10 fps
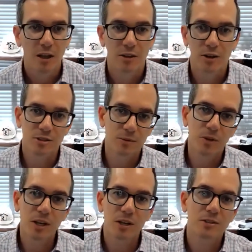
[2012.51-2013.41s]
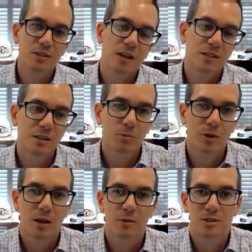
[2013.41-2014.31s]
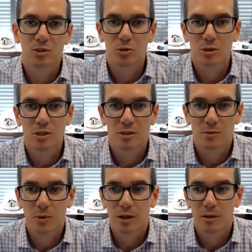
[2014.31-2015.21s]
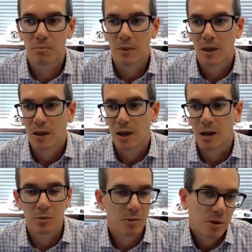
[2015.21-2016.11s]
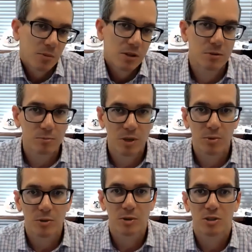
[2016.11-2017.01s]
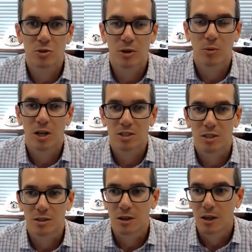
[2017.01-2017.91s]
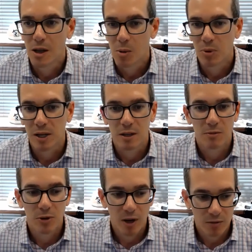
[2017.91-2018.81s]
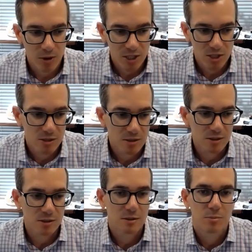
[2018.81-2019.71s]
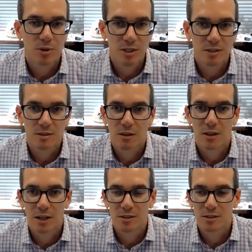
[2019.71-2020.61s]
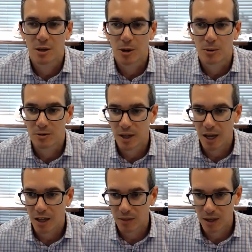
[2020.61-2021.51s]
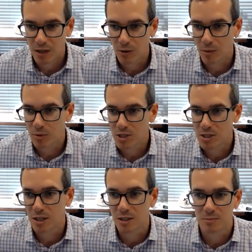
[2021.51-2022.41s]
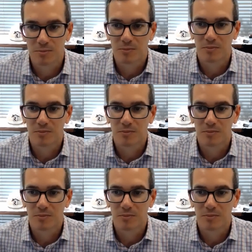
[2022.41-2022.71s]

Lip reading: There are some videos that I did when I was in Georgia as well, that maybe you would enjoy watching. But if you have questions, please let us know. Dad, thank you. I appreciate it.